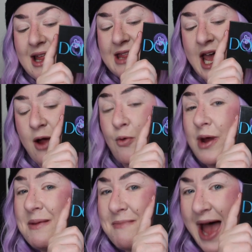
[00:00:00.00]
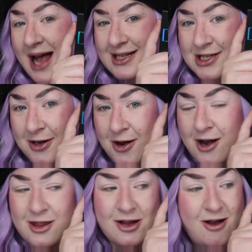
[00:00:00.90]
they
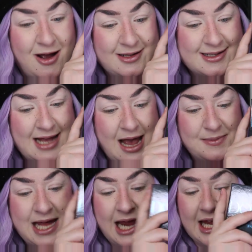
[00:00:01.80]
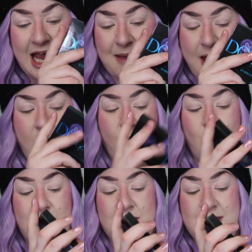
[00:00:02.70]
remastered the concept and came out
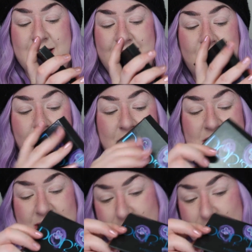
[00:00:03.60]
with this gorgeous